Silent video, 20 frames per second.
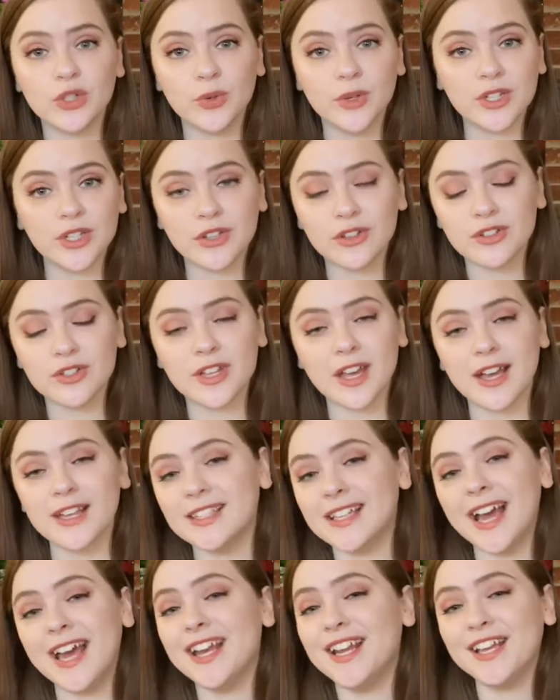each other's
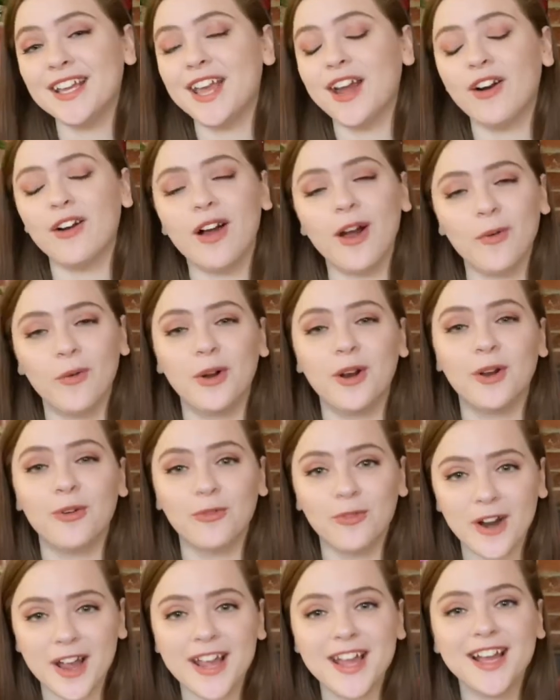eyes. I didn't care. I
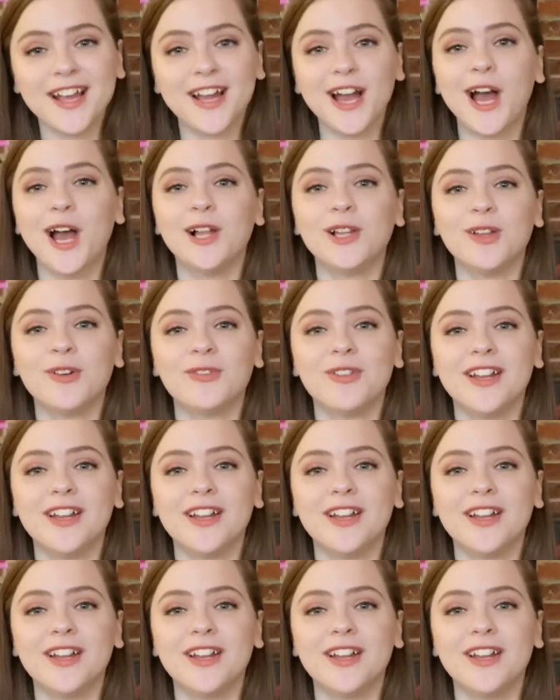wanted Rey and Kylo